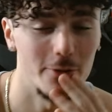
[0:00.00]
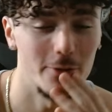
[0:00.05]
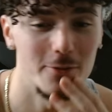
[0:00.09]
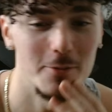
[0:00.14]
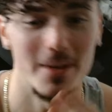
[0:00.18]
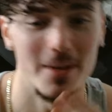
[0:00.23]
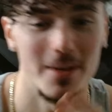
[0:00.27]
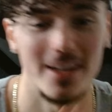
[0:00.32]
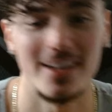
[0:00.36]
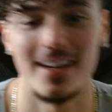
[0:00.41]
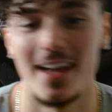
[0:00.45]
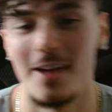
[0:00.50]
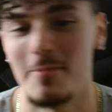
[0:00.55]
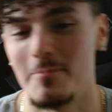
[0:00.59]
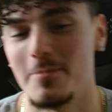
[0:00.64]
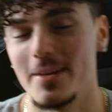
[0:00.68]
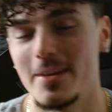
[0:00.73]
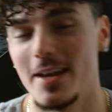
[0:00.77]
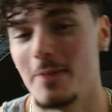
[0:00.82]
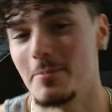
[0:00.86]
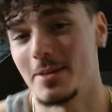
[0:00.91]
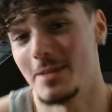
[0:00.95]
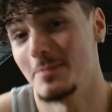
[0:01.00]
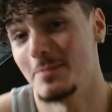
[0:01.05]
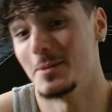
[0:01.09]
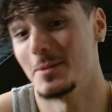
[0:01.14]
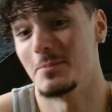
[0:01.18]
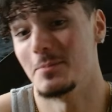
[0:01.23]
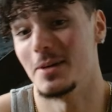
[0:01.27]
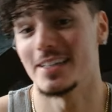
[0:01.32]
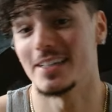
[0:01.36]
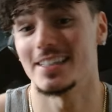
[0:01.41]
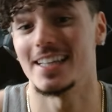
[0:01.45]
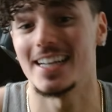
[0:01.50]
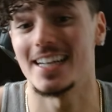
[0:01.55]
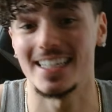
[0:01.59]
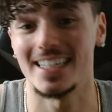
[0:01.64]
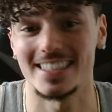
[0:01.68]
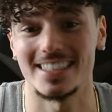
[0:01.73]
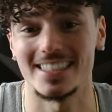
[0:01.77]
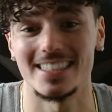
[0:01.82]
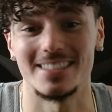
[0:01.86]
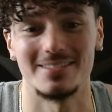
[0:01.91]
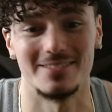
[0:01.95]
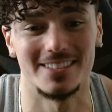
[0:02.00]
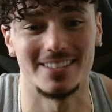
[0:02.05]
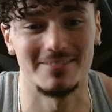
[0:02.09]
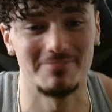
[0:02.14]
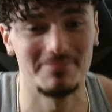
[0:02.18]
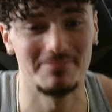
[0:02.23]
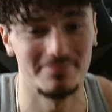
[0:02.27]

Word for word: feel bad. I'm be, I'm gonna keep it a buck. Like I said,